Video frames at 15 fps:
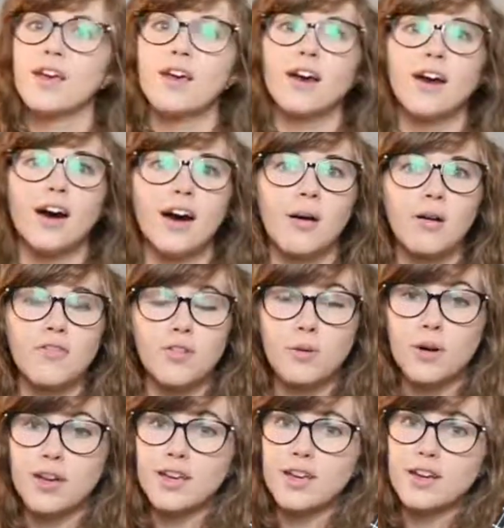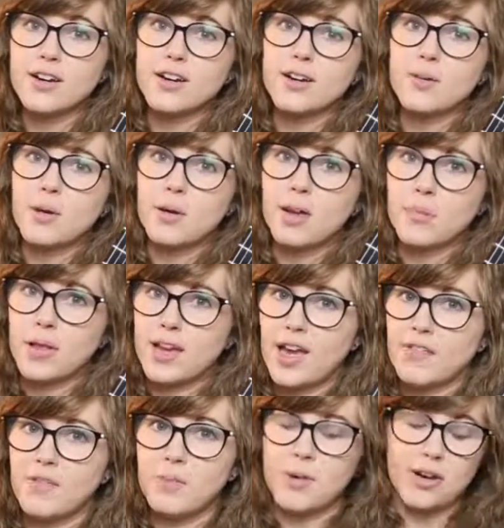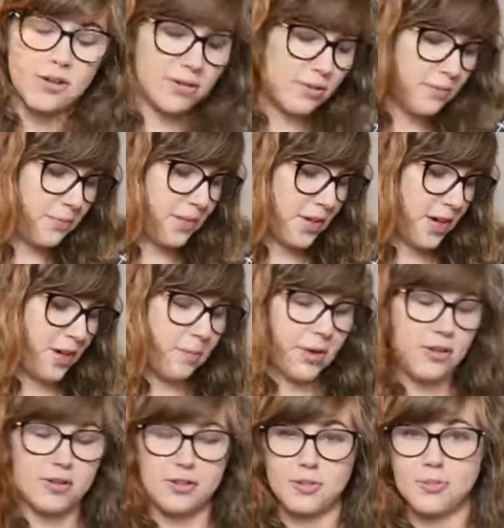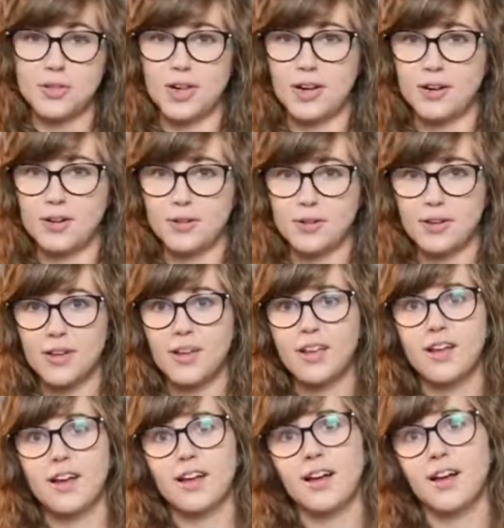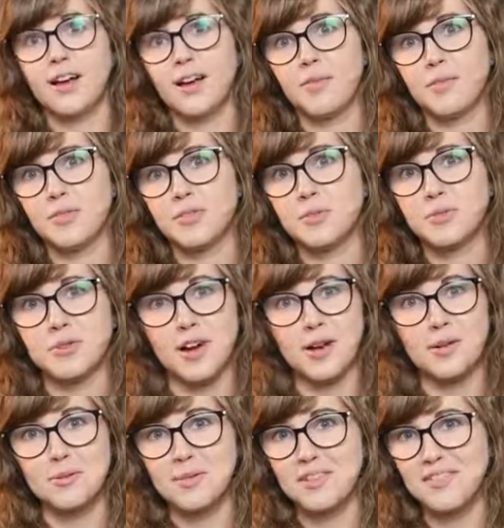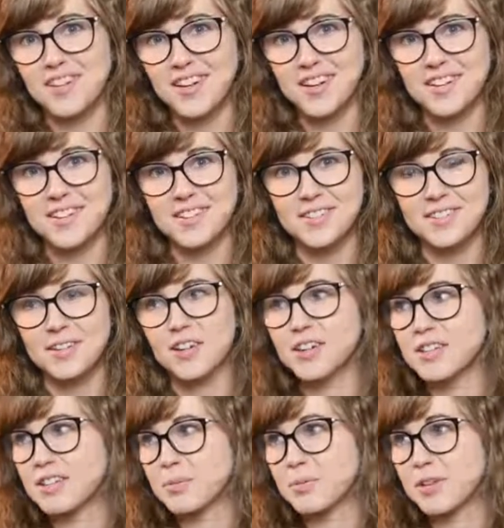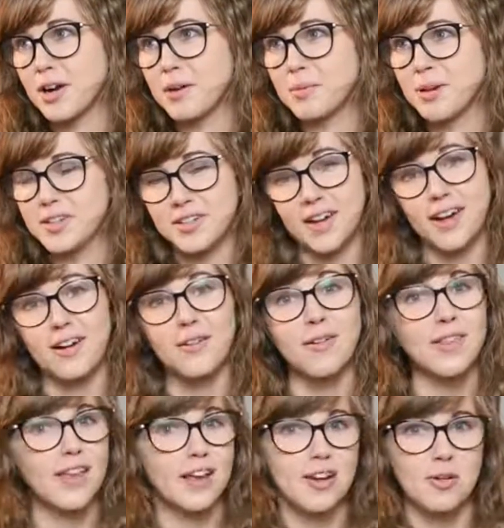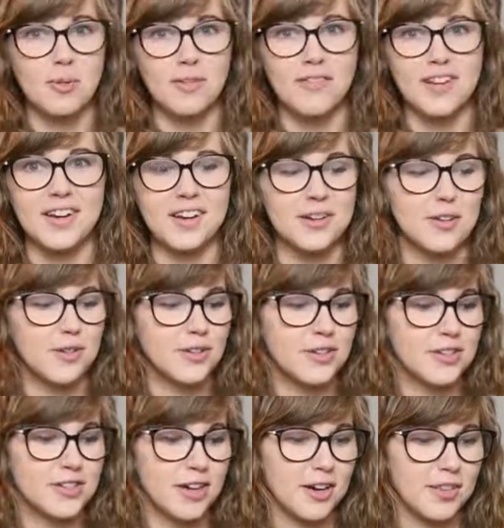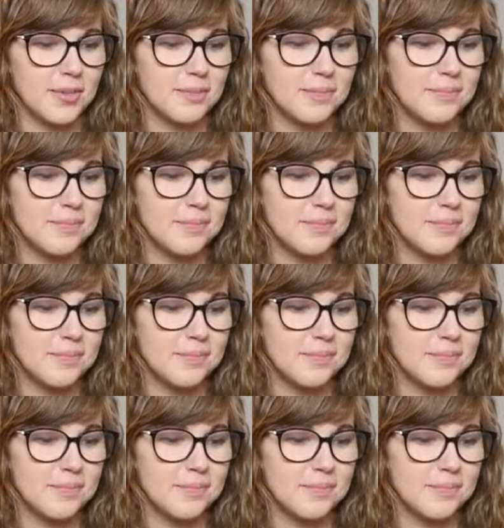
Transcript: If you want to hear me play heavy metal on my YouTube channel, subscribe to my video, or subscribe to my channel and like all my videos and share them.